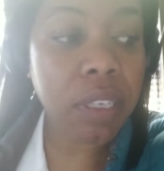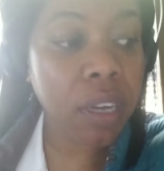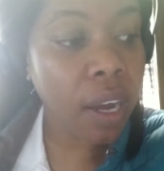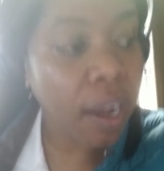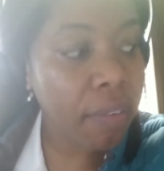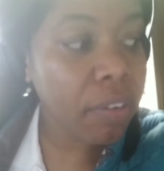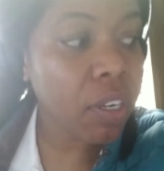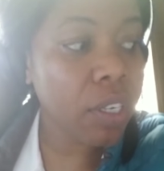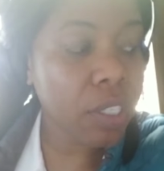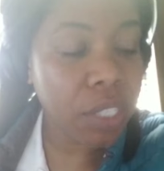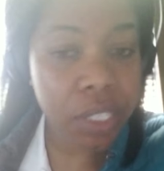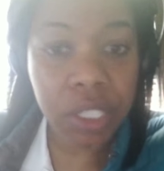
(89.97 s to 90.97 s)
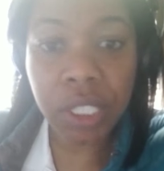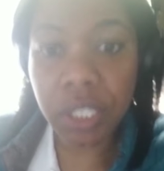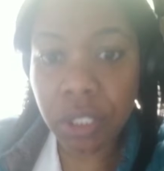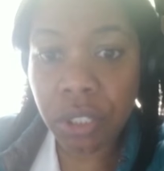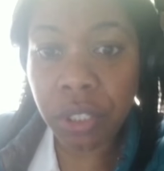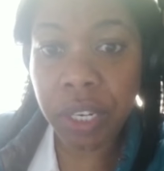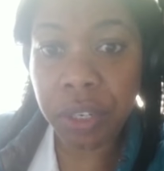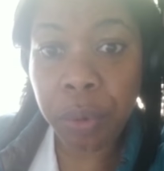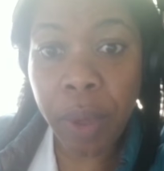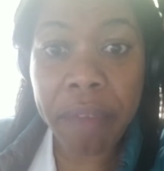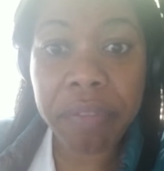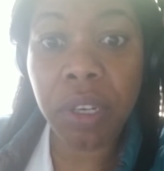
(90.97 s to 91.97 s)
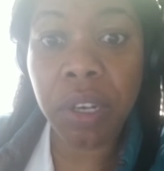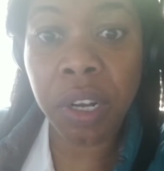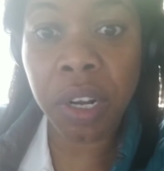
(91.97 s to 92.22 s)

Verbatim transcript: to cover your children. You have to